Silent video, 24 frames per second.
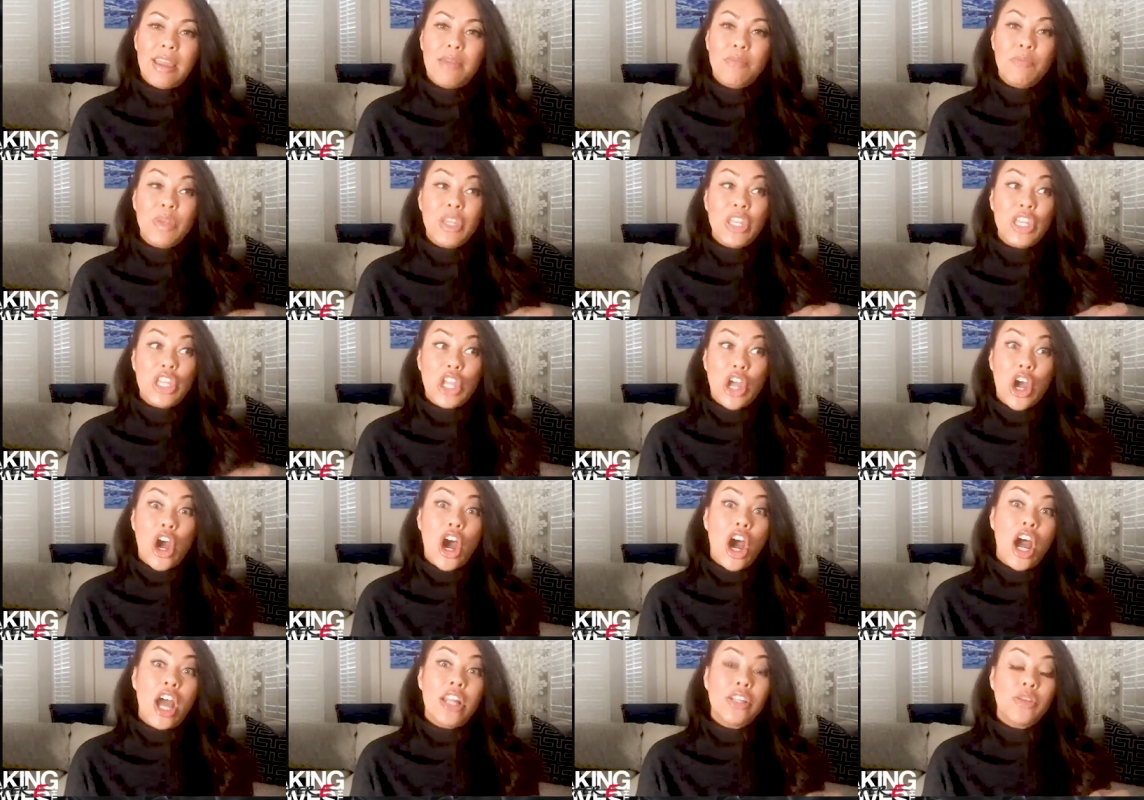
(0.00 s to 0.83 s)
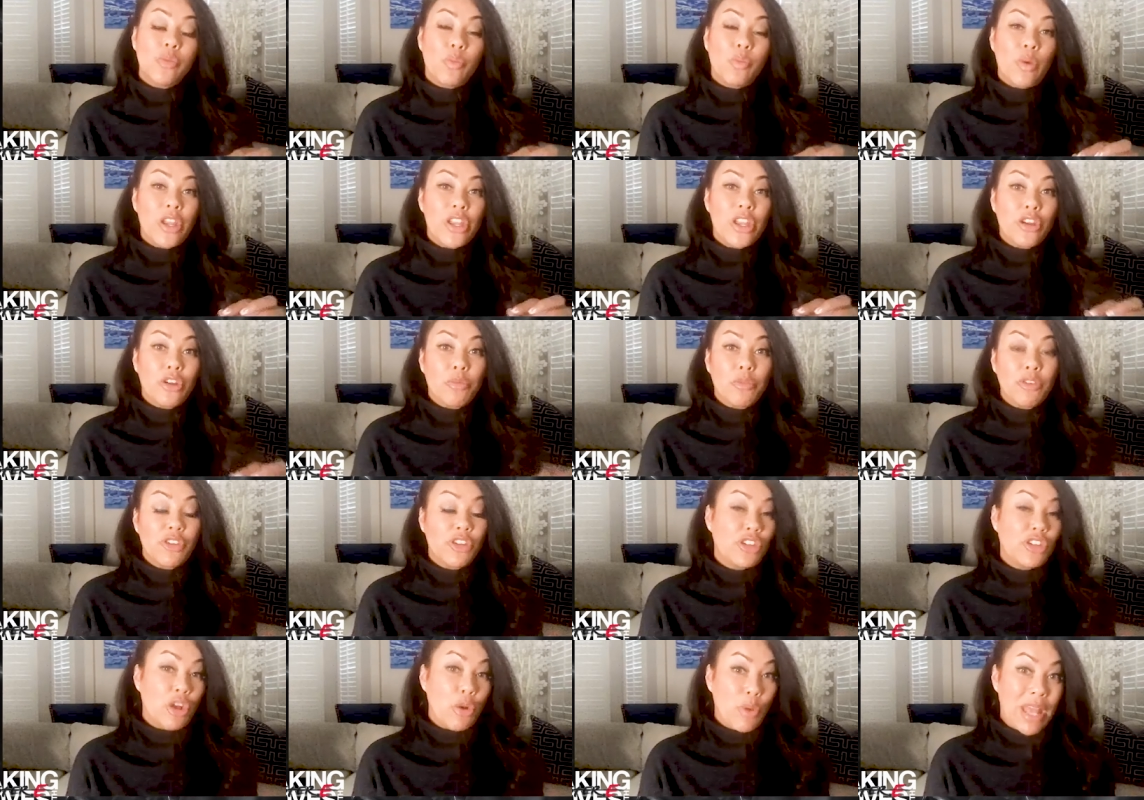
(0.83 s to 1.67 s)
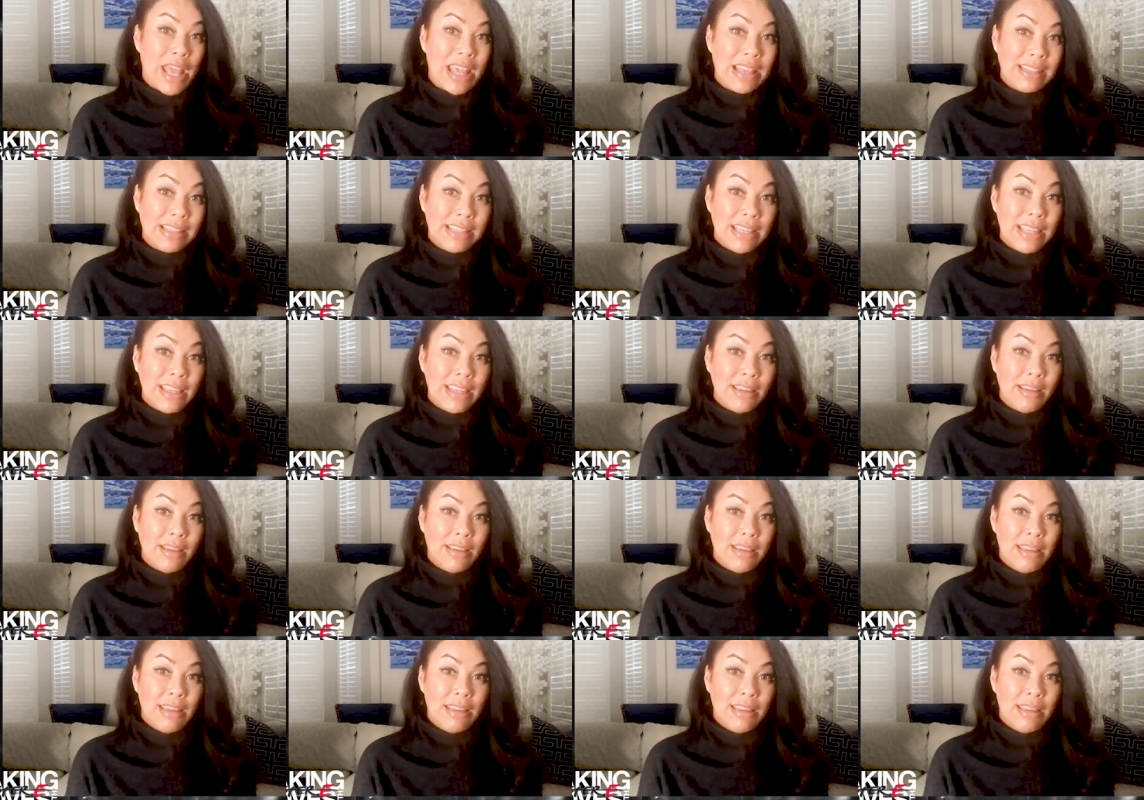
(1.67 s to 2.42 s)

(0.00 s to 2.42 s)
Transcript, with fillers: beyond what you're showcasing,